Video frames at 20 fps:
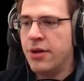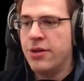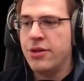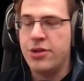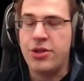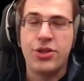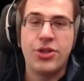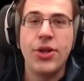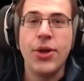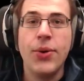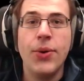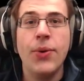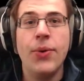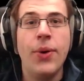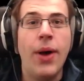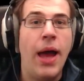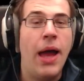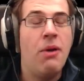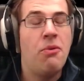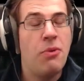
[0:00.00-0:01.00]

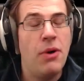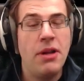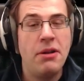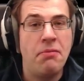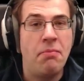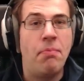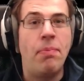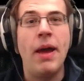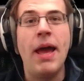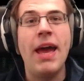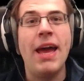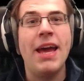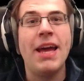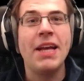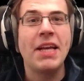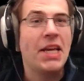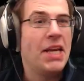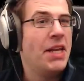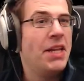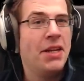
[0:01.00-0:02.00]
So I went
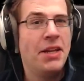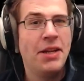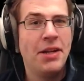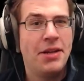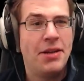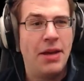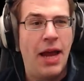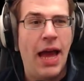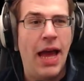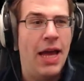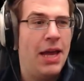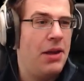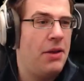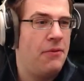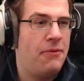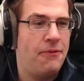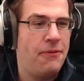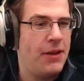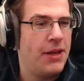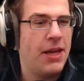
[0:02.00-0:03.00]
back and I
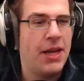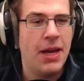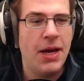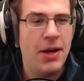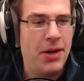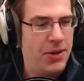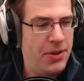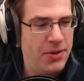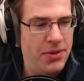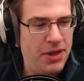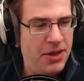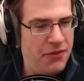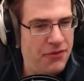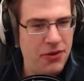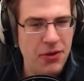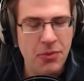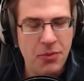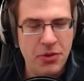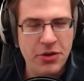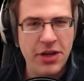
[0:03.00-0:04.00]
figured out if
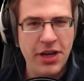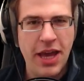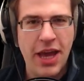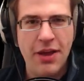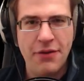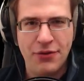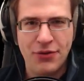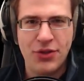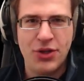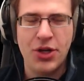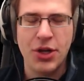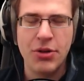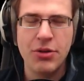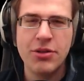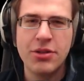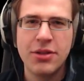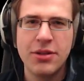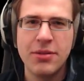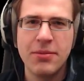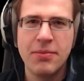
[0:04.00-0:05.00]
you wouldn't have
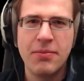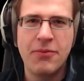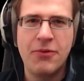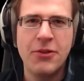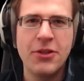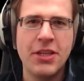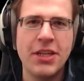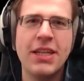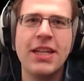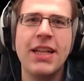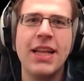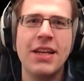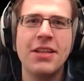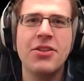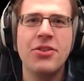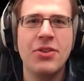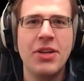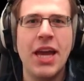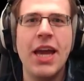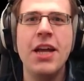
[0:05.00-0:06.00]
chosen physical
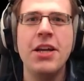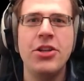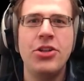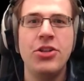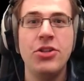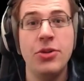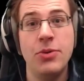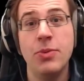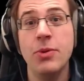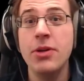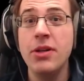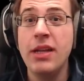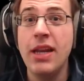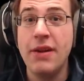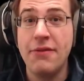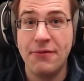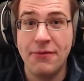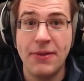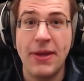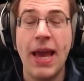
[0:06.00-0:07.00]
education, you wouldn't
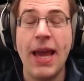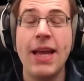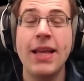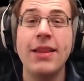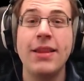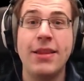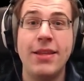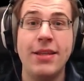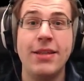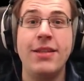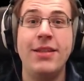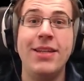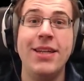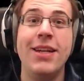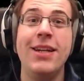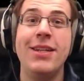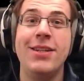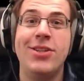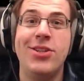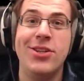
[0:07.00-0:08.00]
have gained the
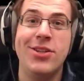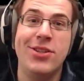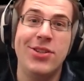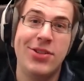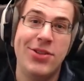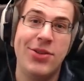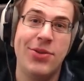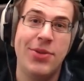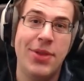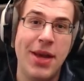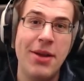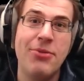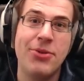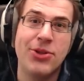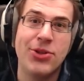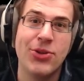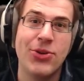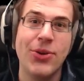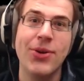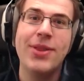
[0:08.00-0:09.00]
diligence, so that
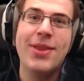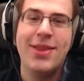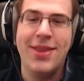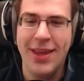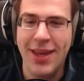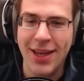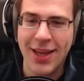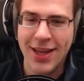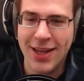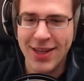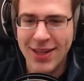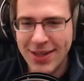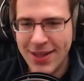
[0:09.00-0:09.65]
was a good thing.